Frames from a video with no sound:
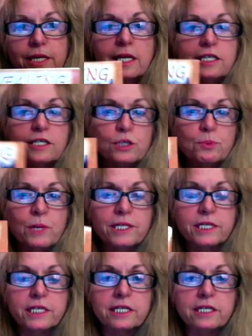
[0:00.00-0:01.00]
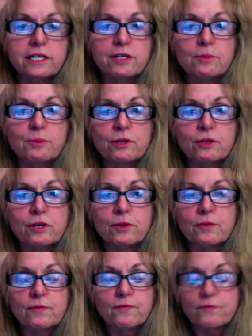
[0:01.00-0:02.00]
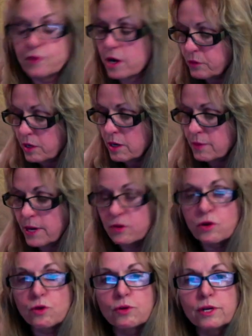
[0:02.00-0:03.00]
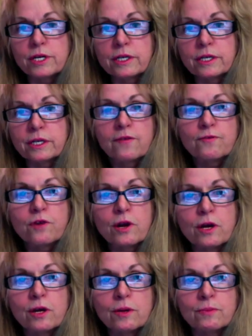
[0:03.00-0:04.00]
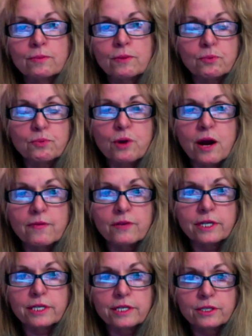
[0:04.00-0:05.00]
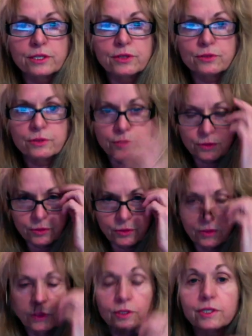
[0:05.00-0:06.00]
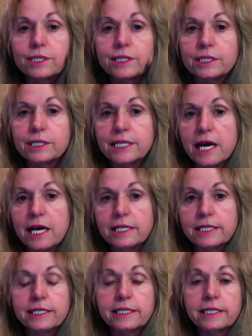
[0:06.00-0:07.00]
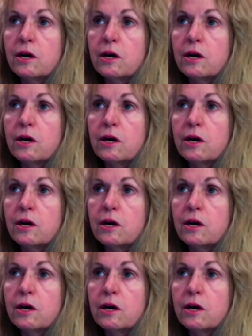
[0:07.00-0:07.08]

It's basically a book of about going from poverty to success.